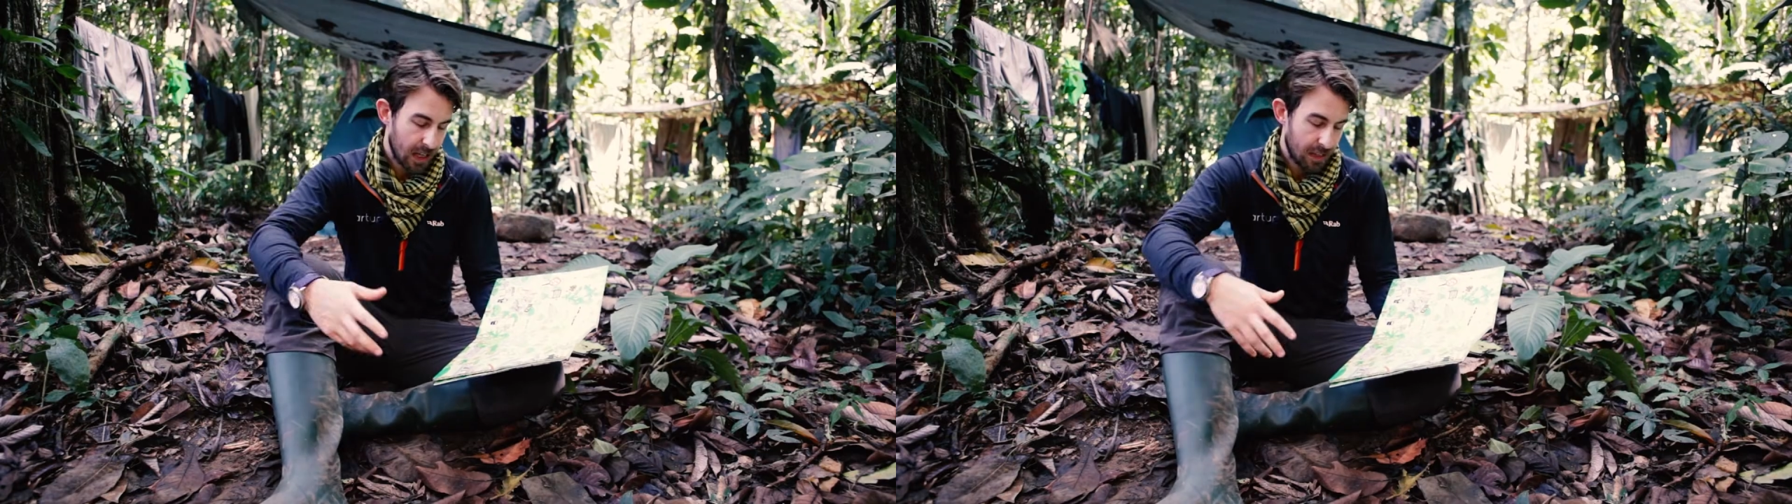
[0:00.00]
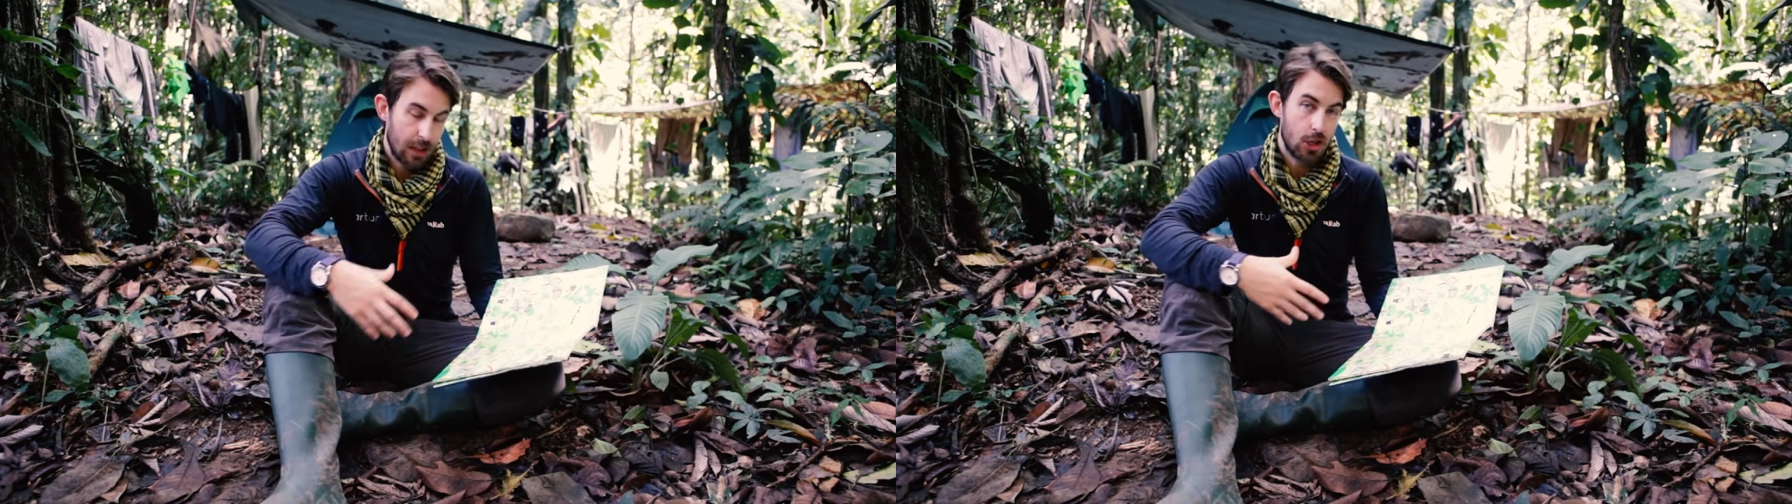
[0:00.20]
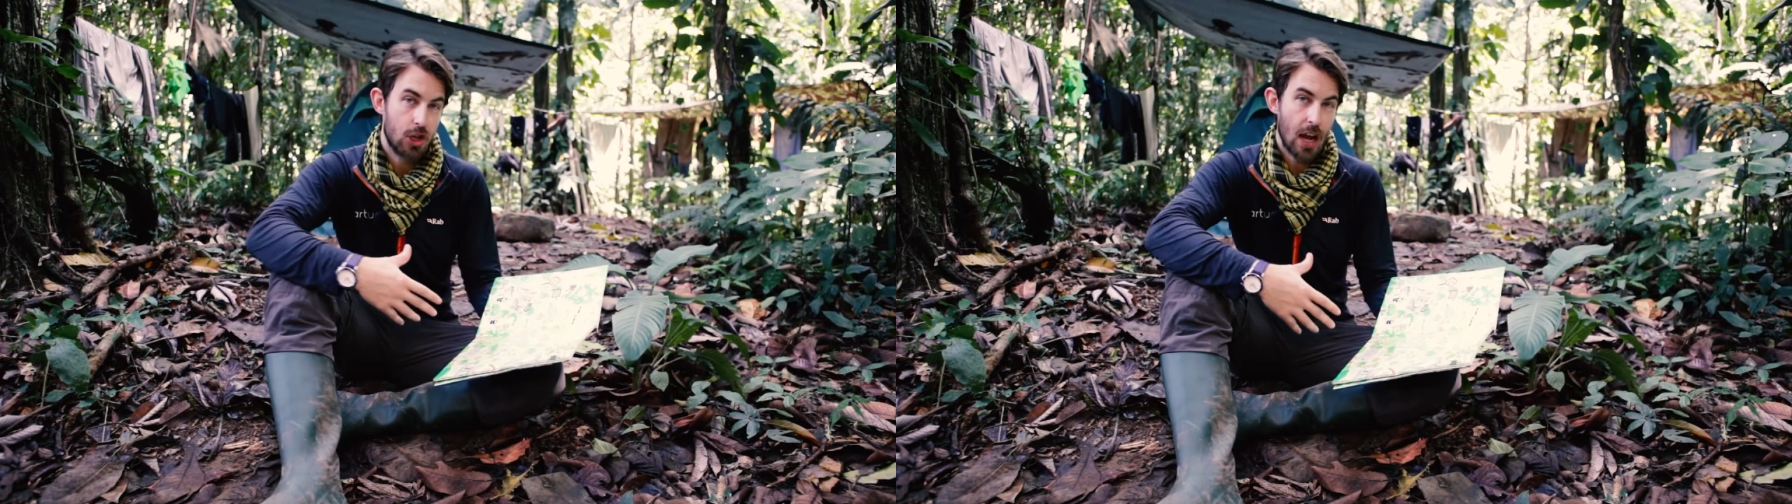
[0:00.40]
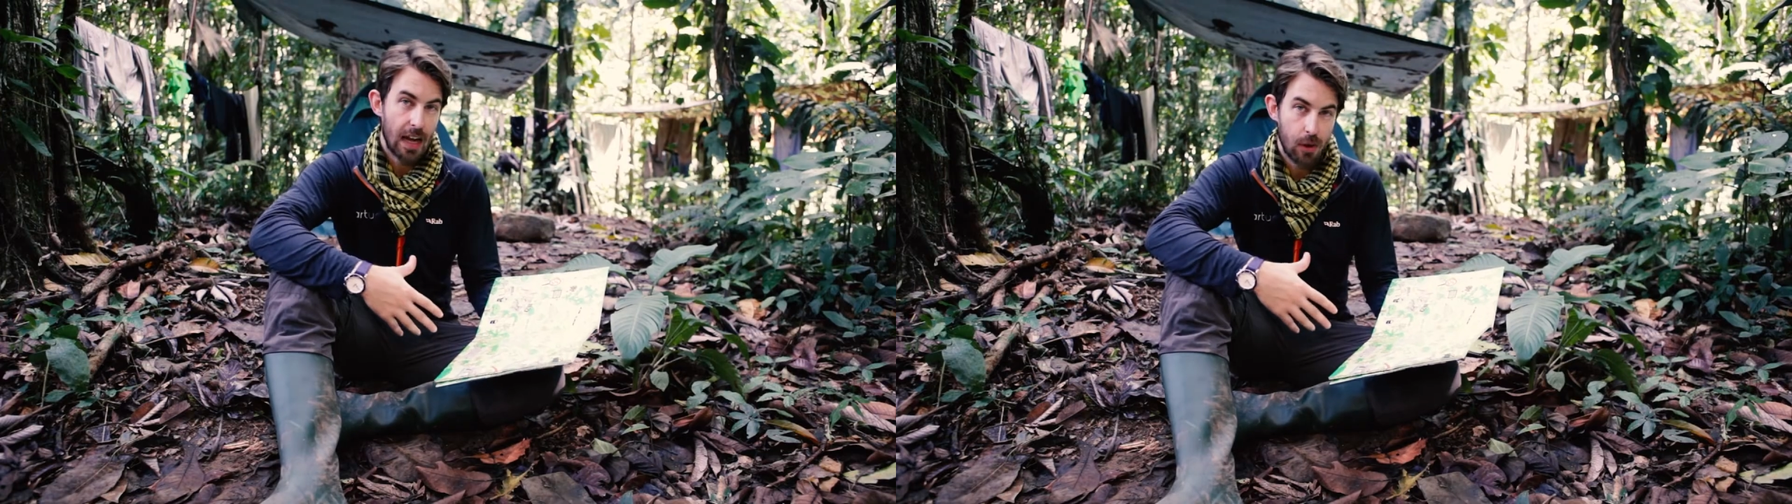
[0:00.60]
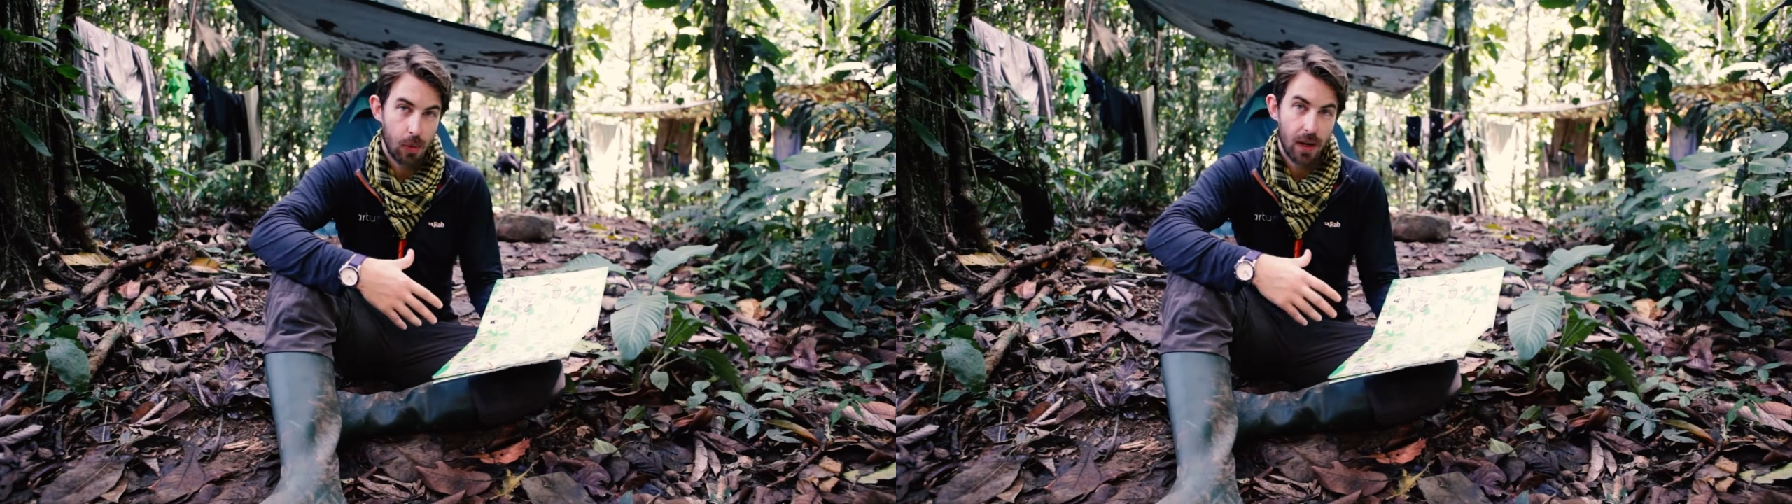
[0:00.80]
the
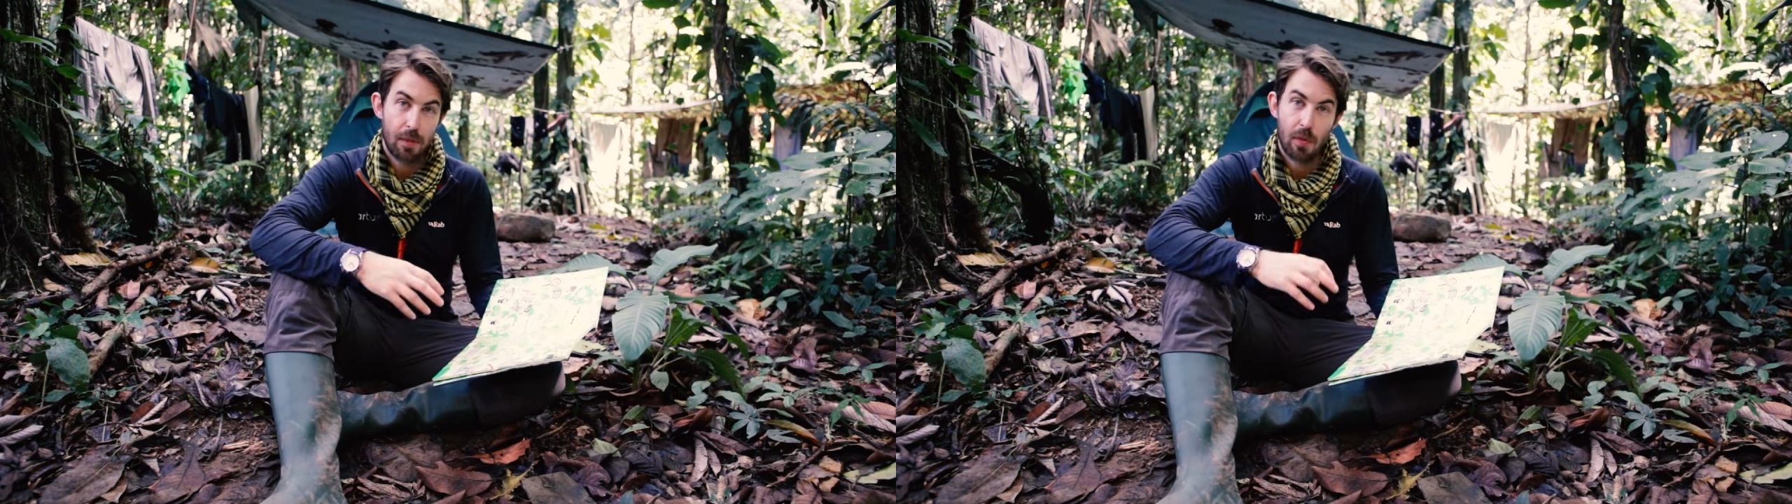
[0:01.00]
jaguar.